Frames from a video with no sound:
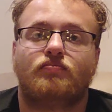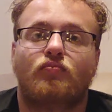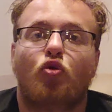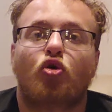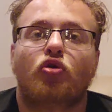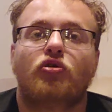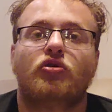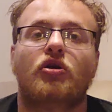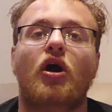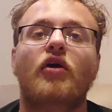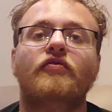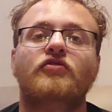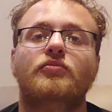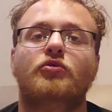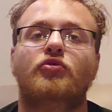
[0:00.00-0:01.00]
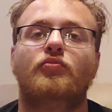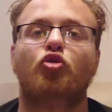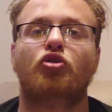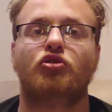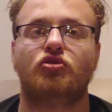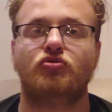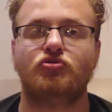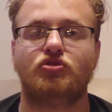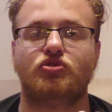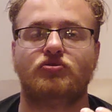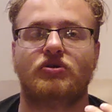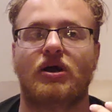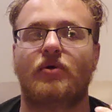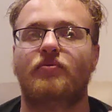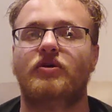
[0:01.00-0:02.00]
more comfortable, more used to
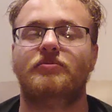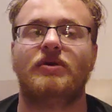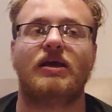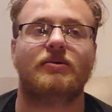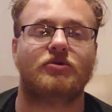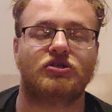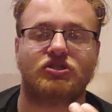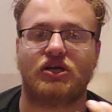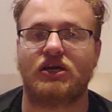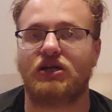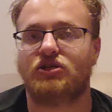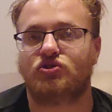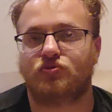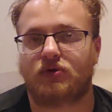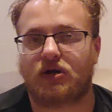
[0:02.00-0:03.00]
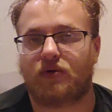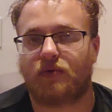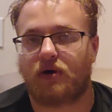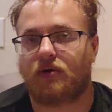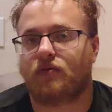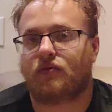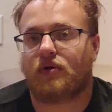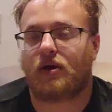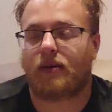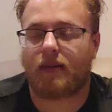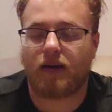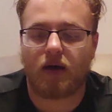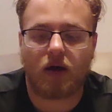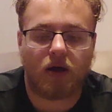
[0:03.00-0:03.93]
it. I want to be able to change what I want, right?